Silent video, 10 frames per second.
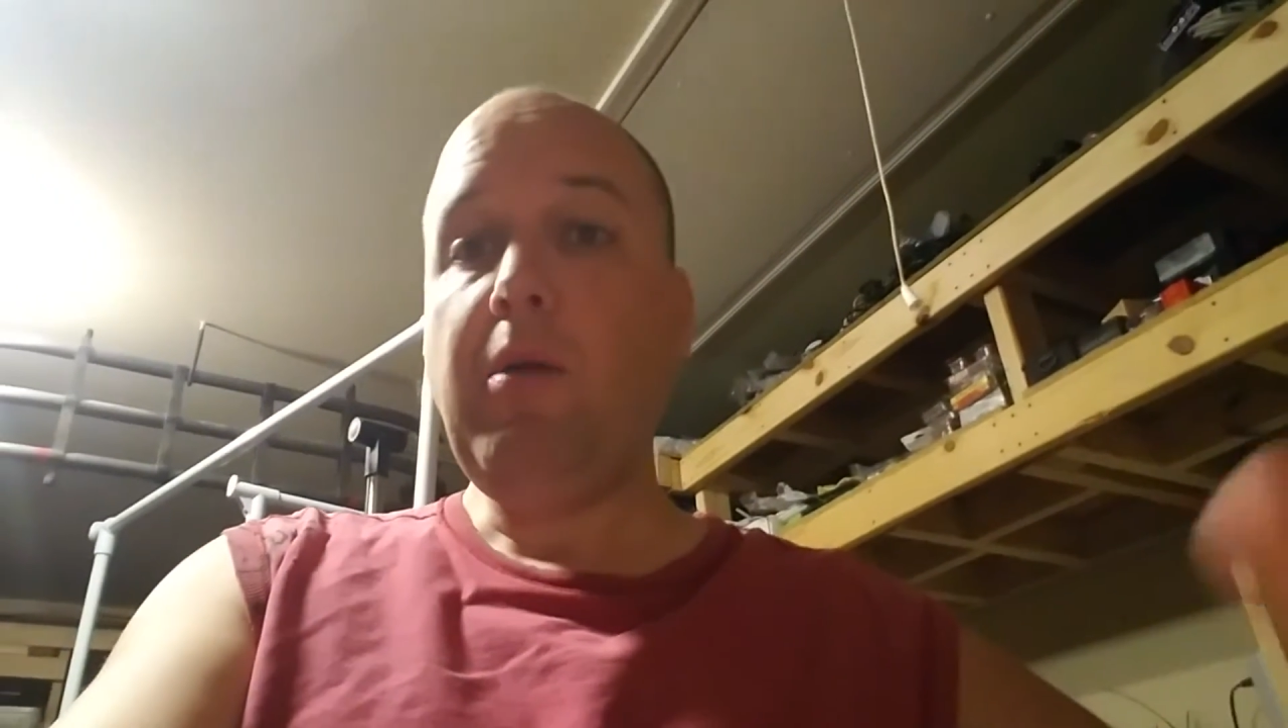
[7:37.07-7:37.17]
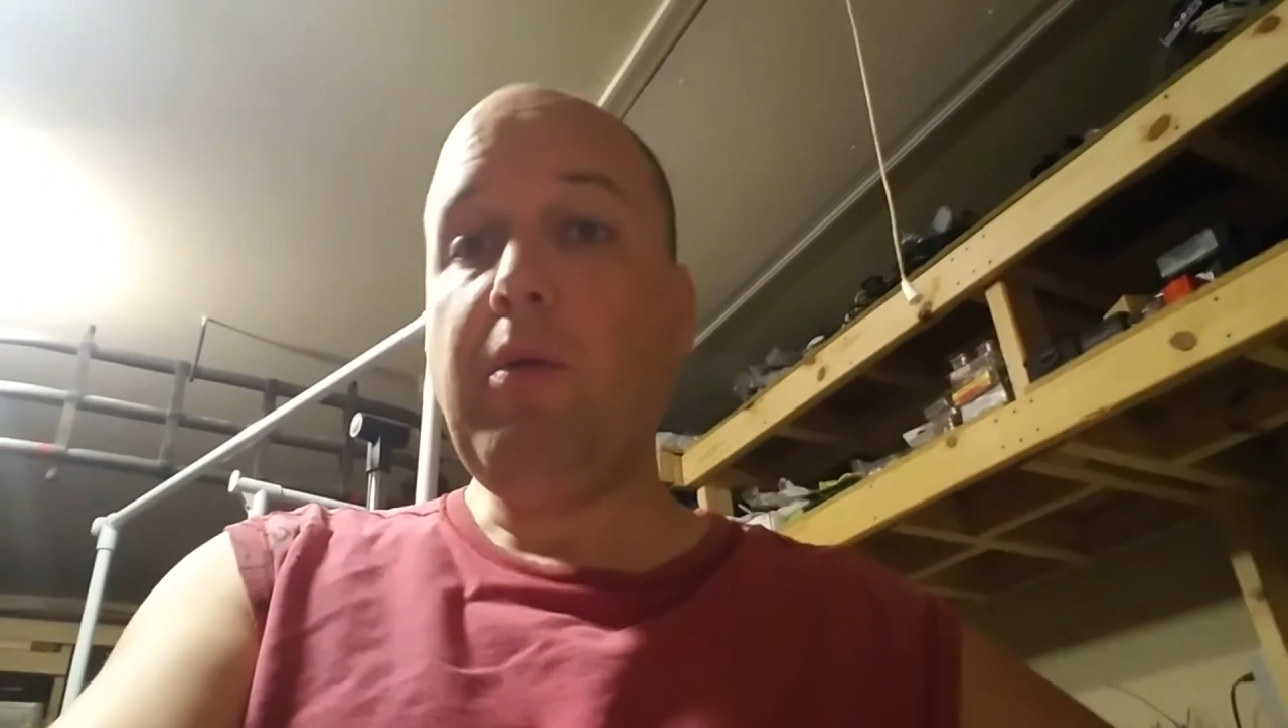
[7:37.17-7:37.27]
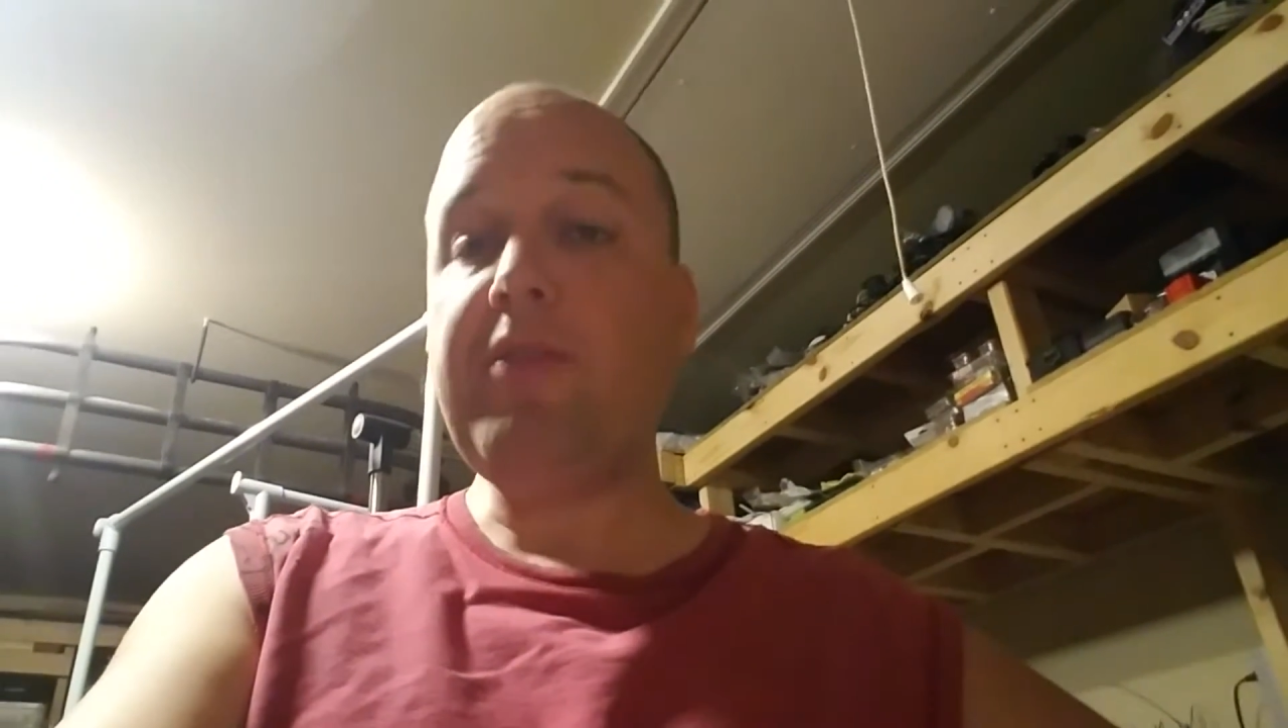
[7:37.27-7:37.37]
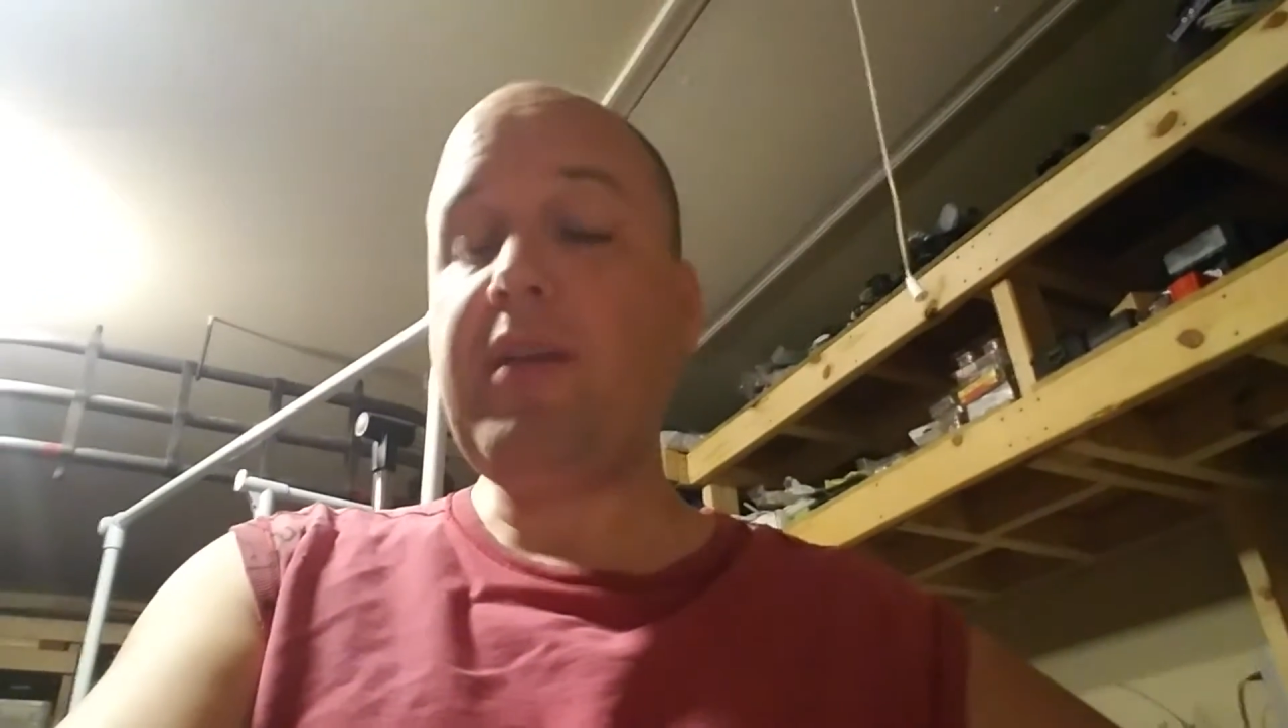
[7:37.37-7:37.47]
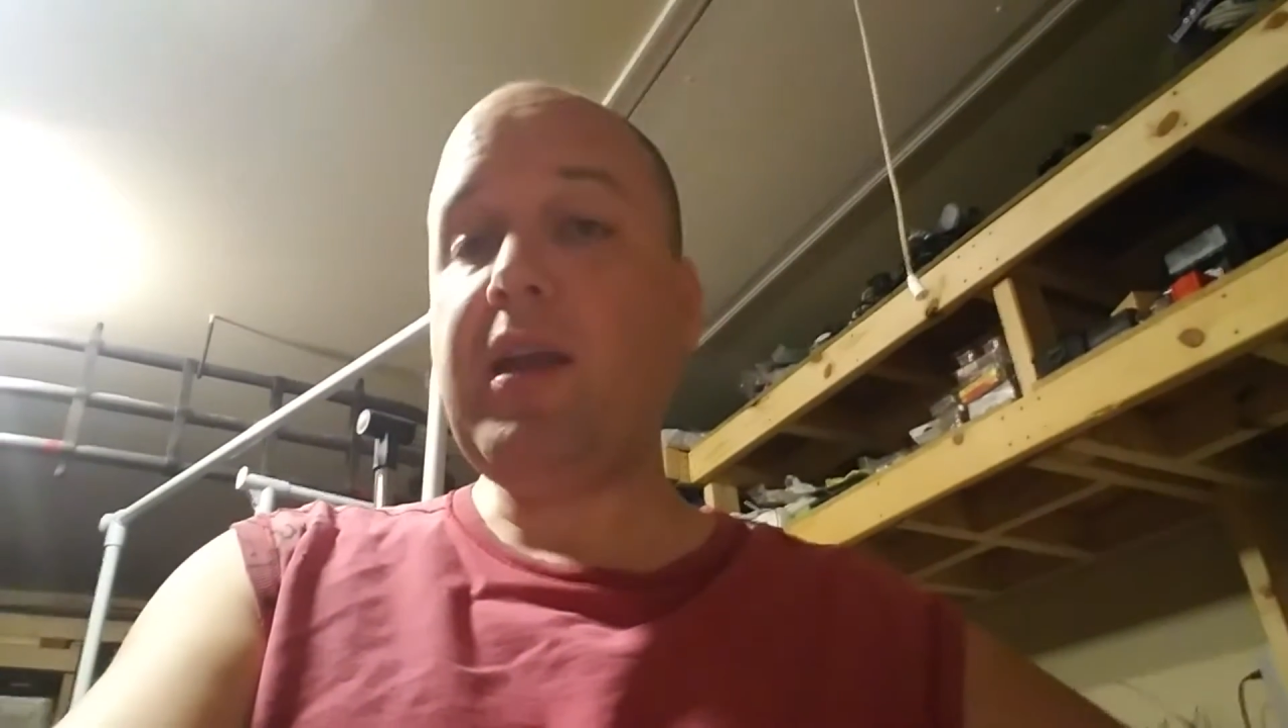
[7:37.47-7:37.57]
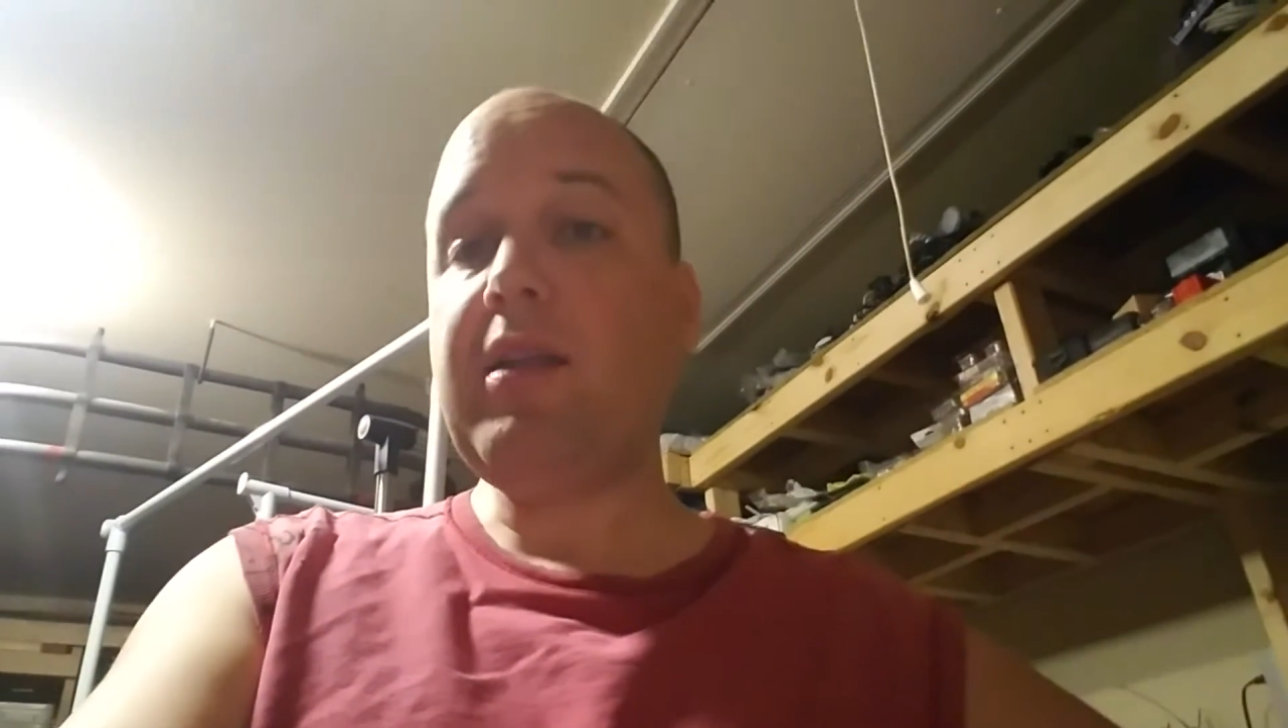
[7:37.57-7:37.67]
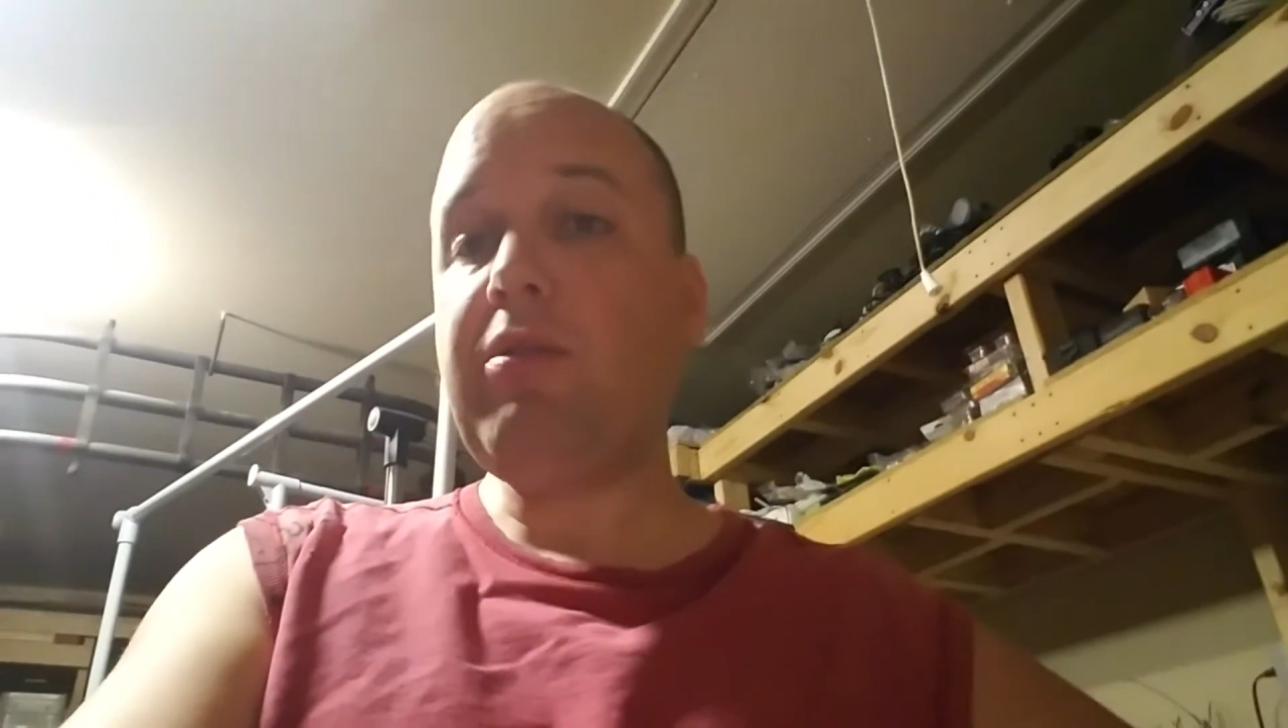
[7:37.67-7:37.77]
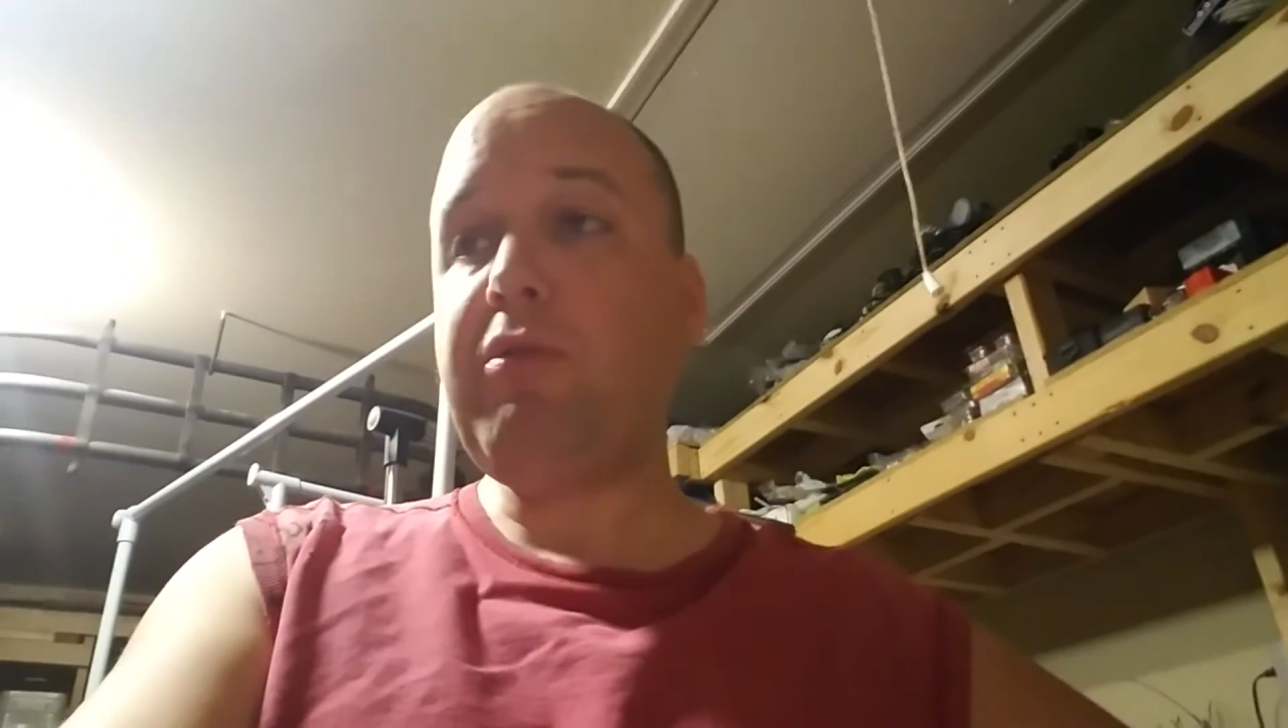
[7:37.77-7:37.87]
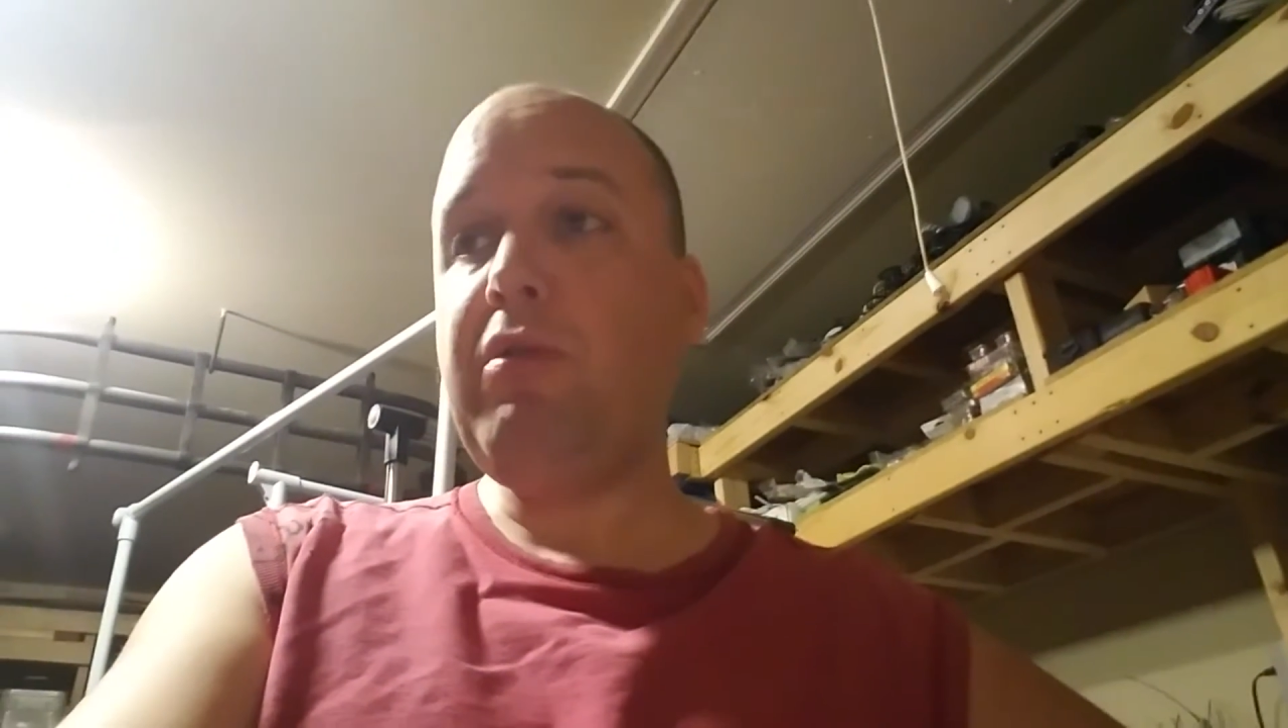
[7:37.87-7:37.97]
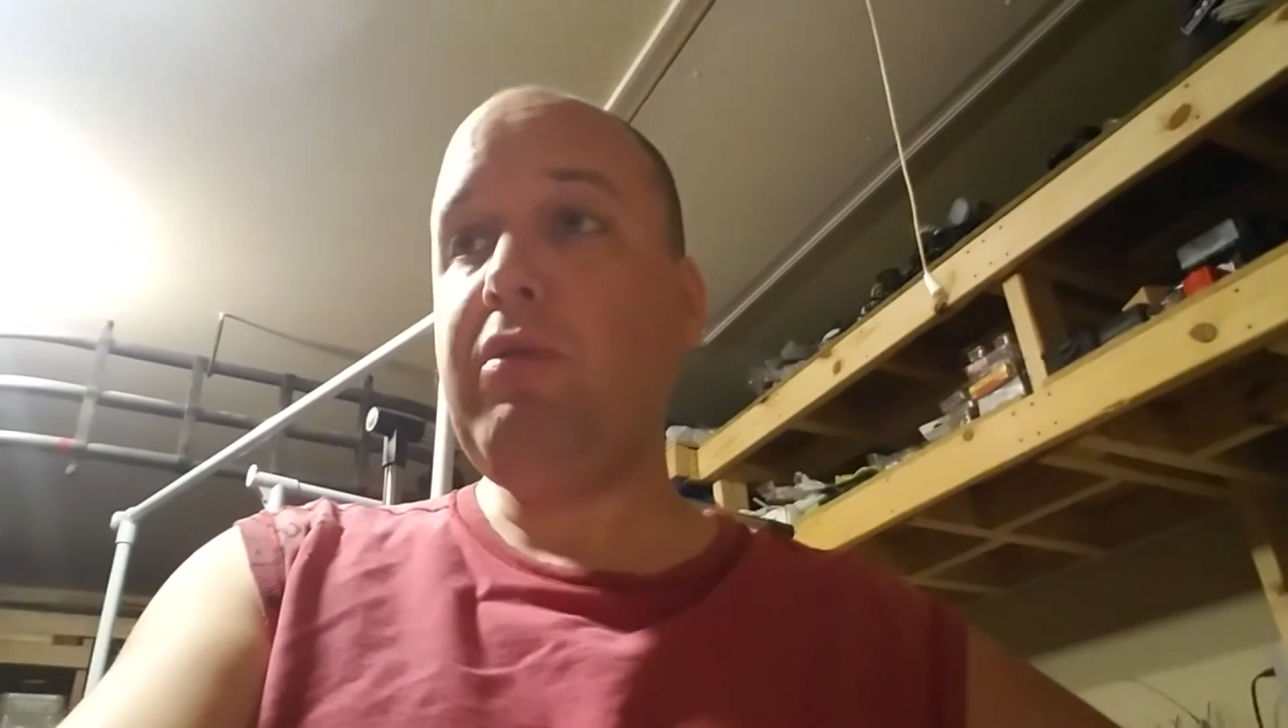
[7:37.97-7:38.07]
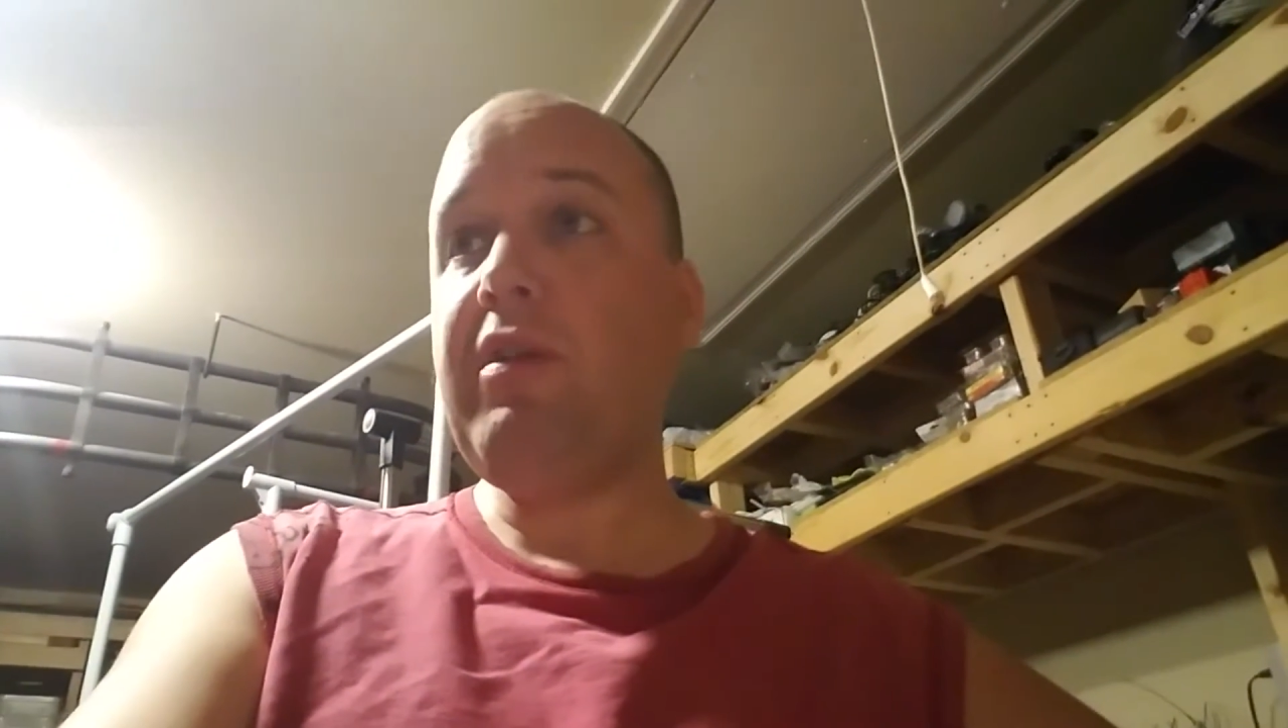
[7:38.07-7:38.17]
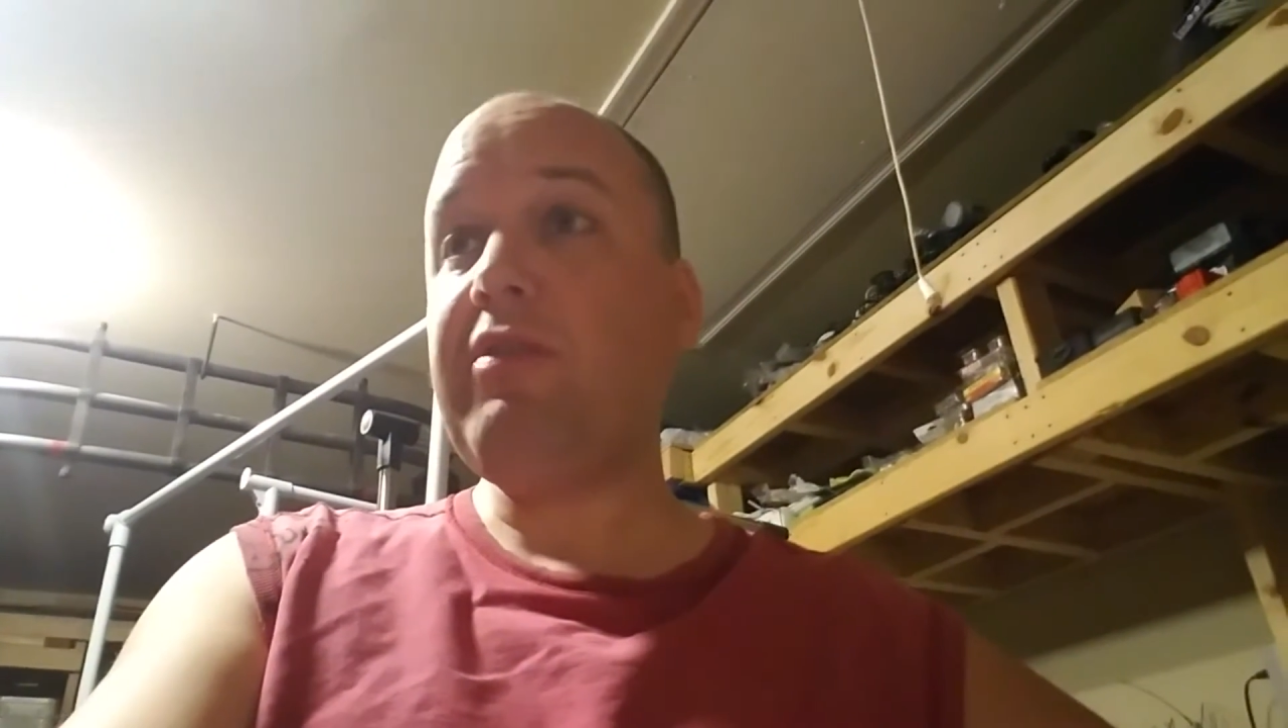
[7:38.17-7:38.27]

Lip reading: Once I get through